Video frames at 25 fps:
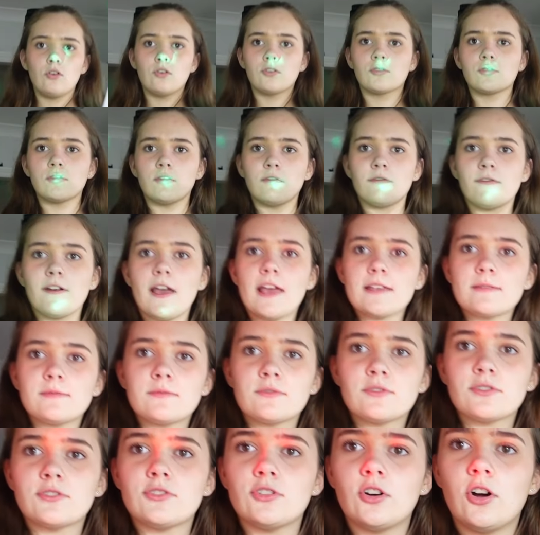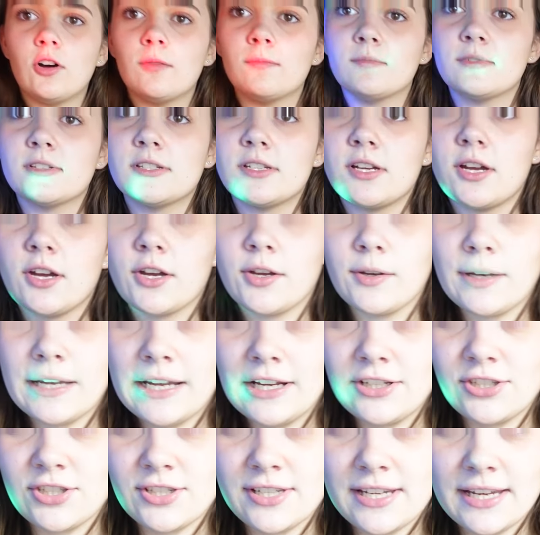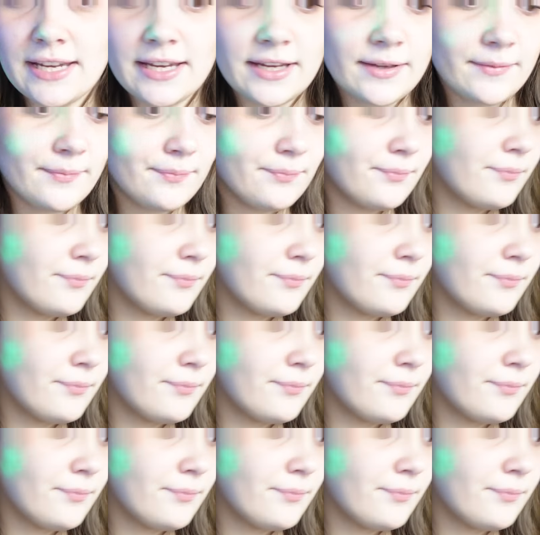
also my facing to Tom, so he's just here.